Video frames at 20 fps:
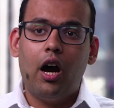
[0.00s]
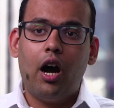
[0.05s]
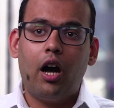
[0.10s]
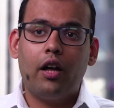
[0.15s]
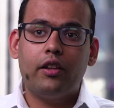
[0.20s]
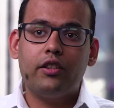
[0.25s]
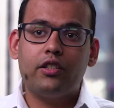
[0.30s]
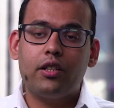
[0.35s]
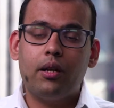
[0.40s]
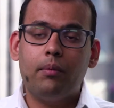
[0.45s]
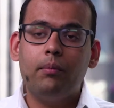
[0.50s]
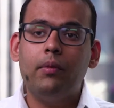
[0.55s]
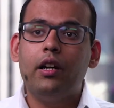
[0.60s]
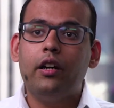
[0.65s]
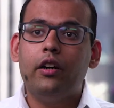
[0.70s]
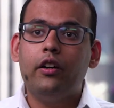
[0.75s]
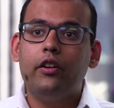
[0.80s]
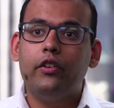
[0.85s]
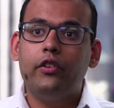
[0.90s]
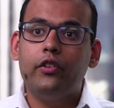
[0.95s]
on some
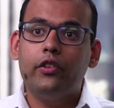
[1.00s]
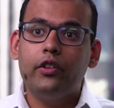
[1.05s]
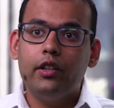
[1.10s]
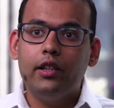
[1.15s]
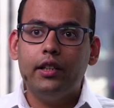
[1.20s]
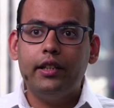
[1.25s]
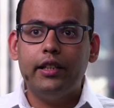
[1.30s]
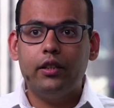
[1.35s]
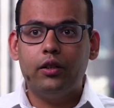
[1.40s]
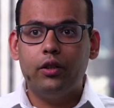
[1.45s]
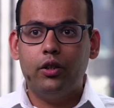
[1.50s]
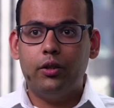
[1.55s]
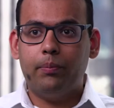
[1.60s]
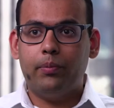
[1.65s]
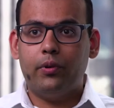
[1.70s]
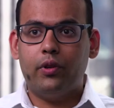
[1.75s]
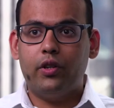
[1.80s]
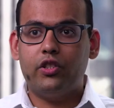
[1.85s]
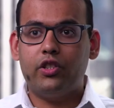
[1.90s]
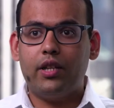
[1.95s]
really good
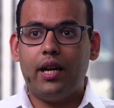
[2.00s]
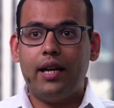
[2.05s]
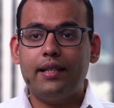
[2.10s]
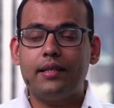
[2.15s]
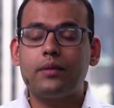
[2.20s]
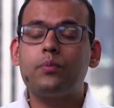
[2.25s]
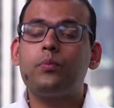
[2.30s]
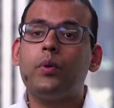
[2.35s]
projects